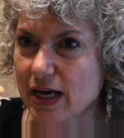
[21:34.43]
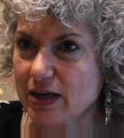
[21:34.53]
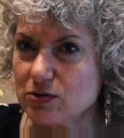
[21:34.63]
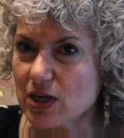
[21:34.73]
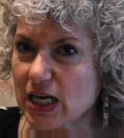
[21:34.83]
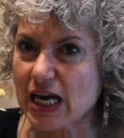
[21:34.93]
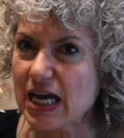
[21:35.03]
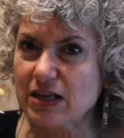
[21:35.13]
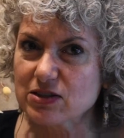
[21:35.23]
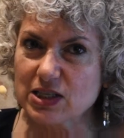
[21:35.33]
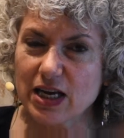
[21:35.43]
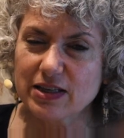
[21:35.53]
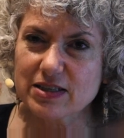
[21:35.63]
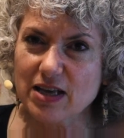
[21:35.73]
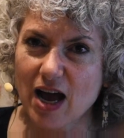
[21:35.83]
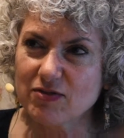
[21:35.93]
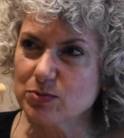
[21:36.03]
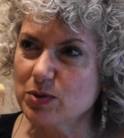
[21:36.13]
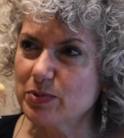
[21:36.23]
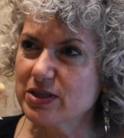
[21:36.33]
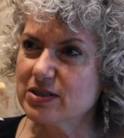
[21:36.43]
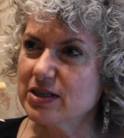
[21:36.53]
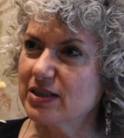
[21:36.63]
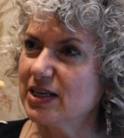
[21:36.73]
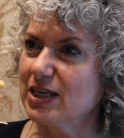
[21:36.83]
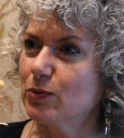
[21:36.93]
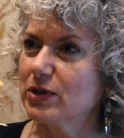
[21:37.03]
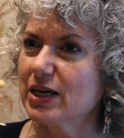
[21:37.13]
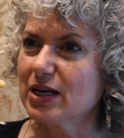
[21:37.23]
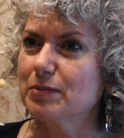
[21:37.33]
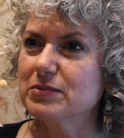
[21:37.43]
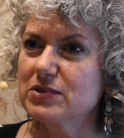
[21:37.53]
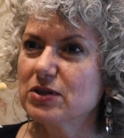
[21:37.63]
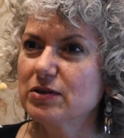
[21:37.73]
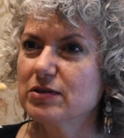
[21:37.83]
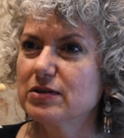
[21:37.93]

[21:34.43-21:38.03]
And he's like, I can't stand this, I have to be busy. Then he would get up and start.